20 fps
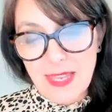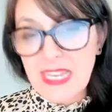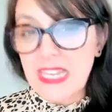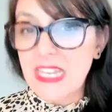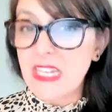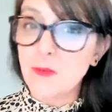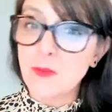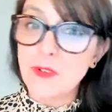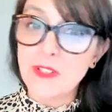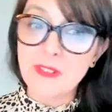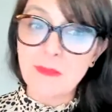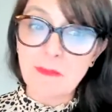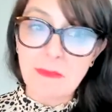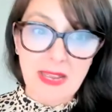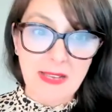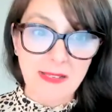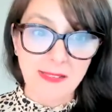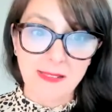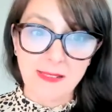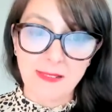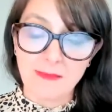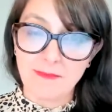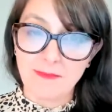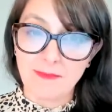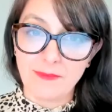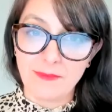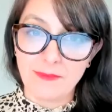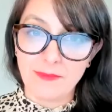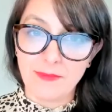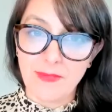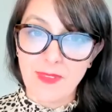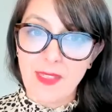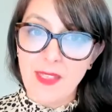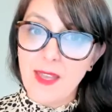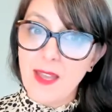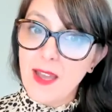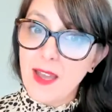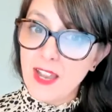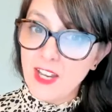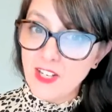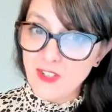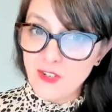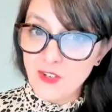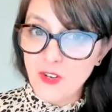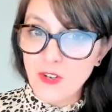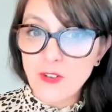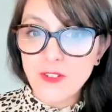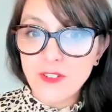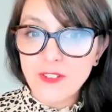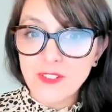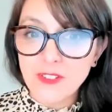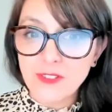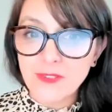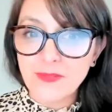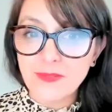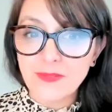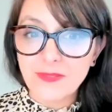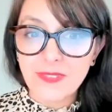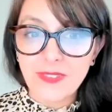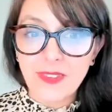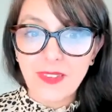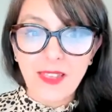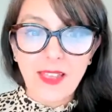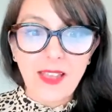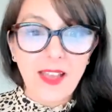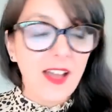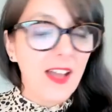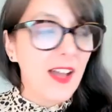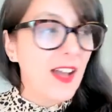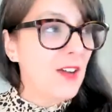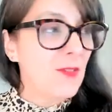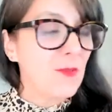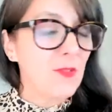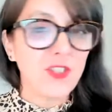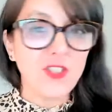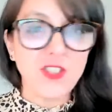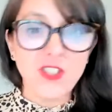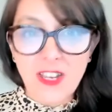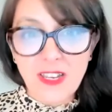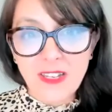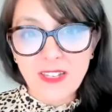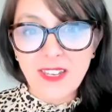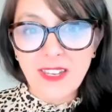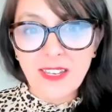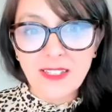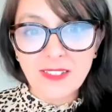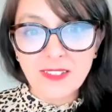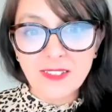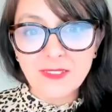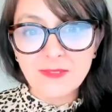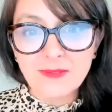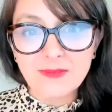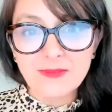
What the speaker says: It was a mess. I choked. I was shaking.